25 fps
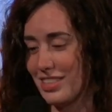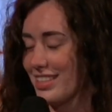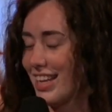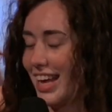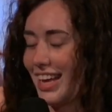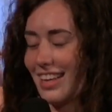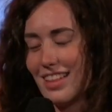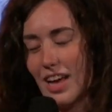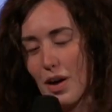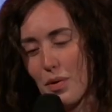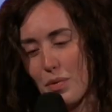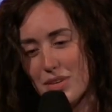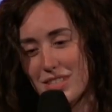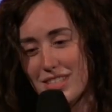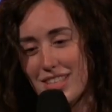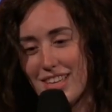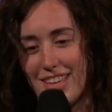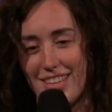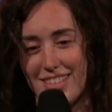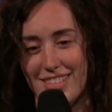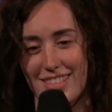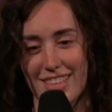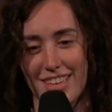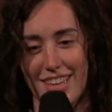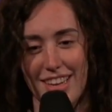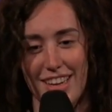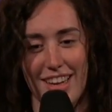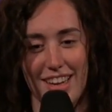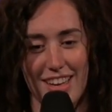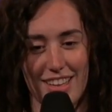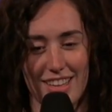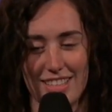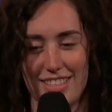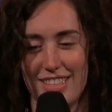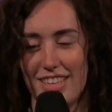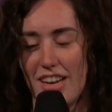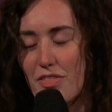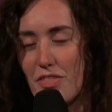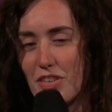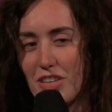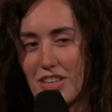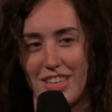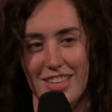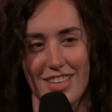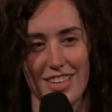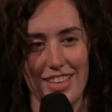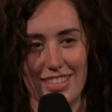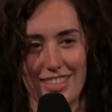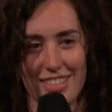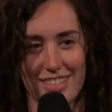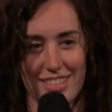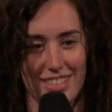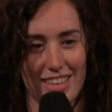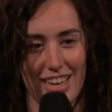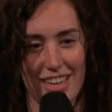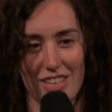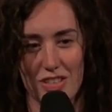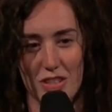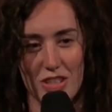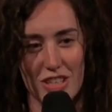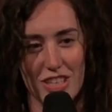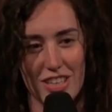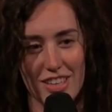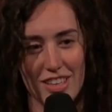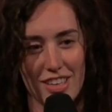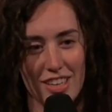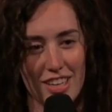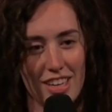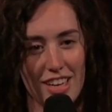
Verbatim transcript: Like that wasn't his that's never in his intention.